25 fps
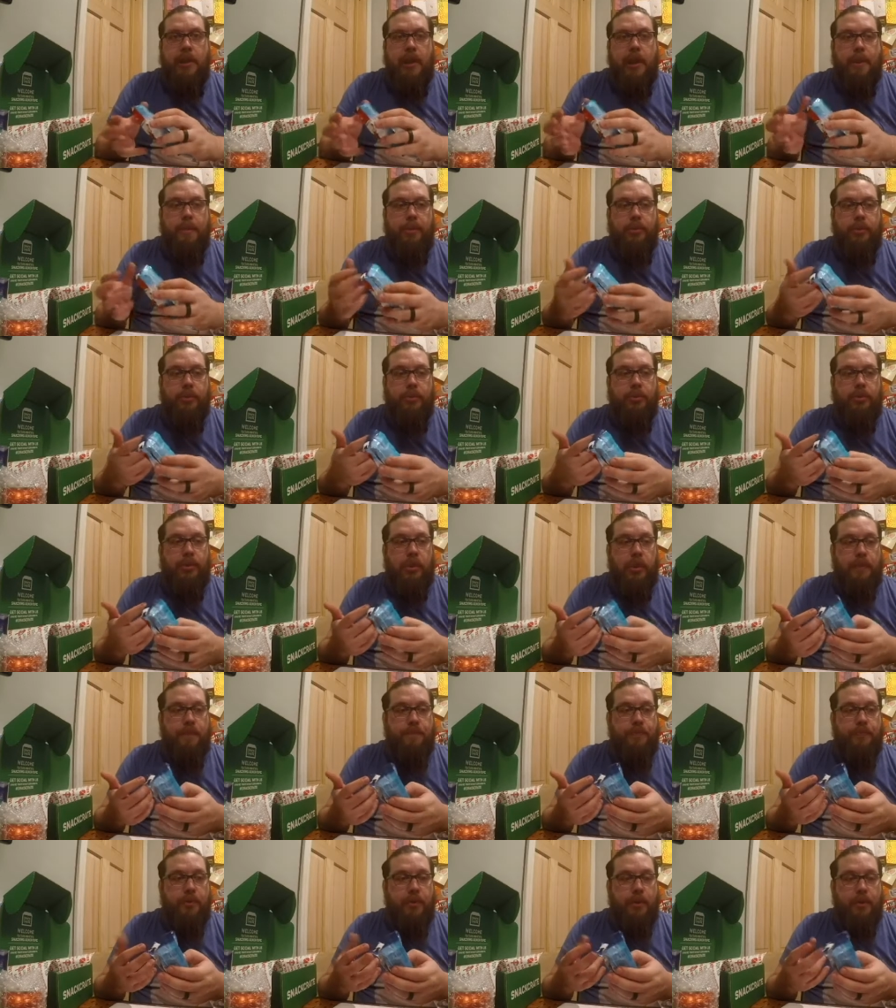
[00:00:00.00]
apple
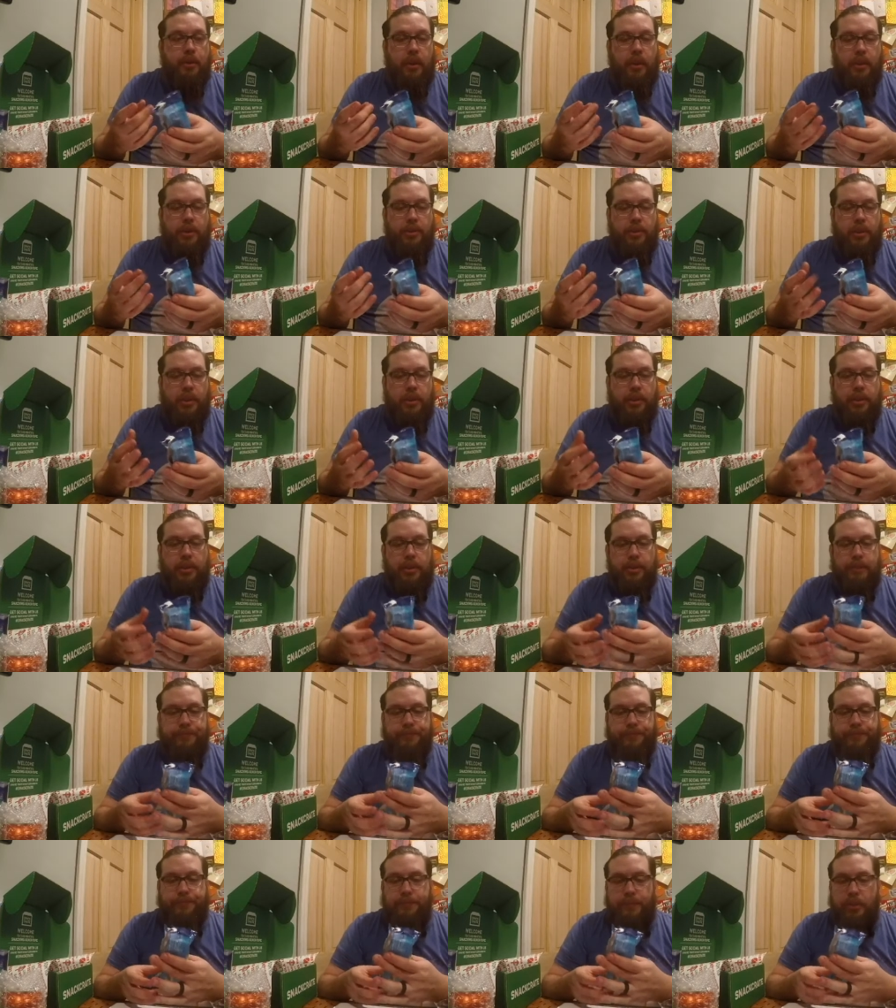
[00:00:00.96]
cream, uh, gelatin,
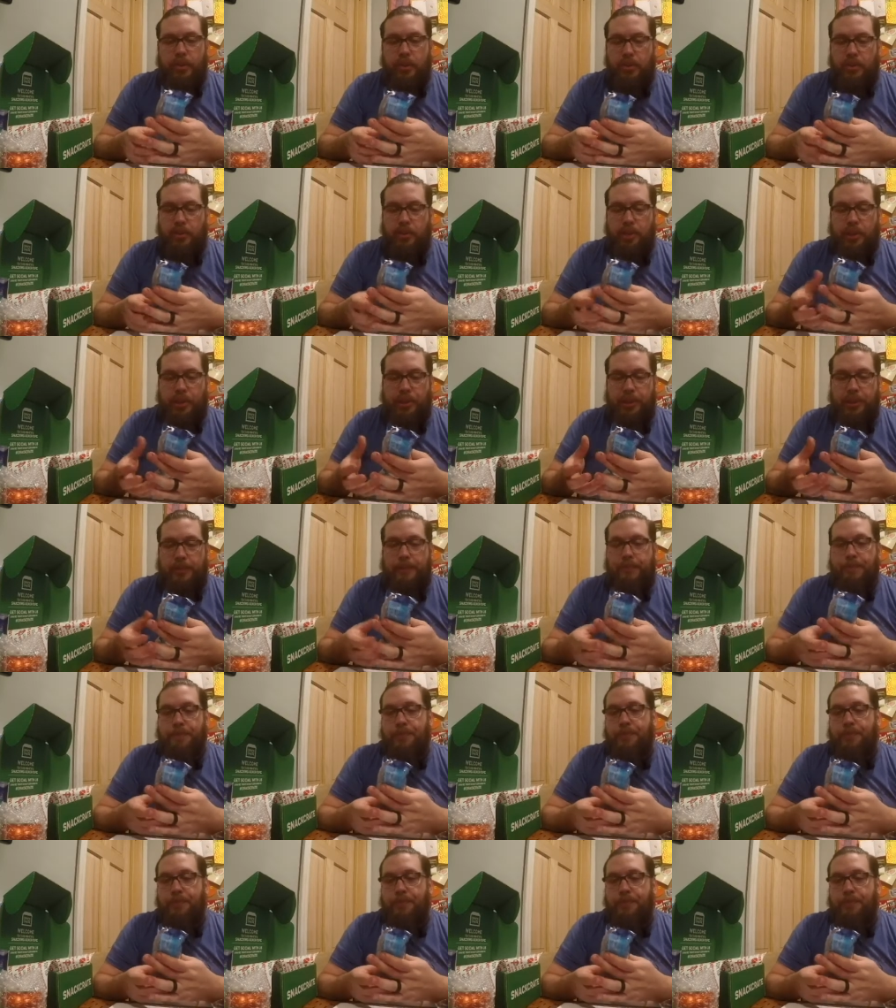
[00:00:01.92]
jelly,